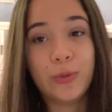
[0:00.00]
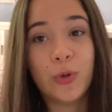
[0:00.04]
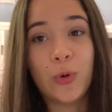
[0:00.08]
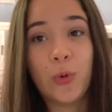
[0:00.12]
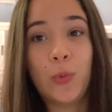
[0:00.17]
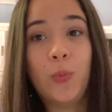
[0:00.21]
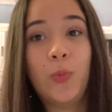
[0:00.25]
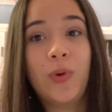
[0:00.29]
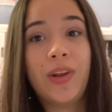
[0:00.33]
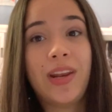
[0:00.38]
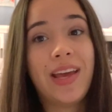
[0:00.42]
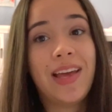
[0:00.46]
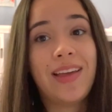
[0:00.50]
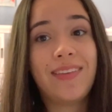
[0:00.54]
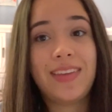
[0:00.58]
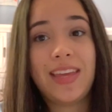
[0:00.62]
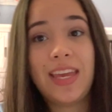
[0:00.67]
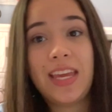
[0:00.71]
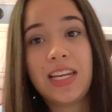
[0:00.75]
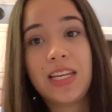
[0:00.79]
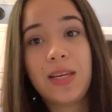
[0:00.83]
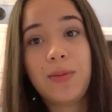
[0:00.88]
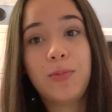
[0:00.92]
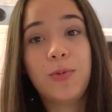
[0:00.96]
don't want to have
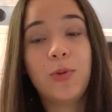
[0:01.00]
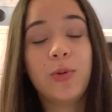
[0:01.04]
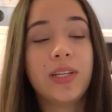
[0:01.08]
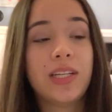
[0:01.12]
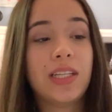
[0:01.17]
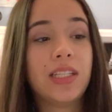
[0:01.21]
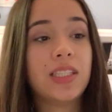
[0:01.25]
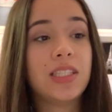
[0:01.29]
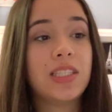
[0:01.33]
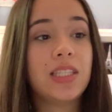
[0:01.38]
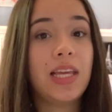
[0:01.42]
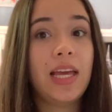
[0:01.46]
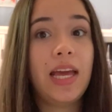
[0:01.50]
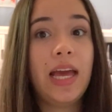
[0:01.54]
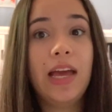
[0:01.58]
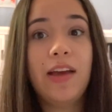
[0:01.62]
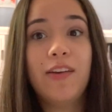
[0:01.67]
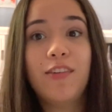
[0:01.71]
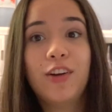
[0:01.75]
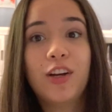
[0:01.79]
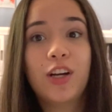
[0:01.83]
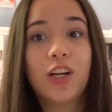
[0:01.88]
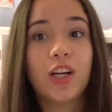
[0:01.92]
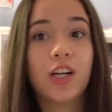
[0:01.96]
any points
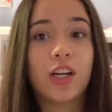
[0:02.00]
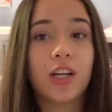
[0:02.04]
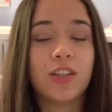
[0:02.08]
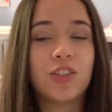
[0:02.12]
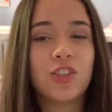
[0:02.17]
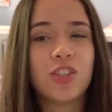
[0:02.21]
ever.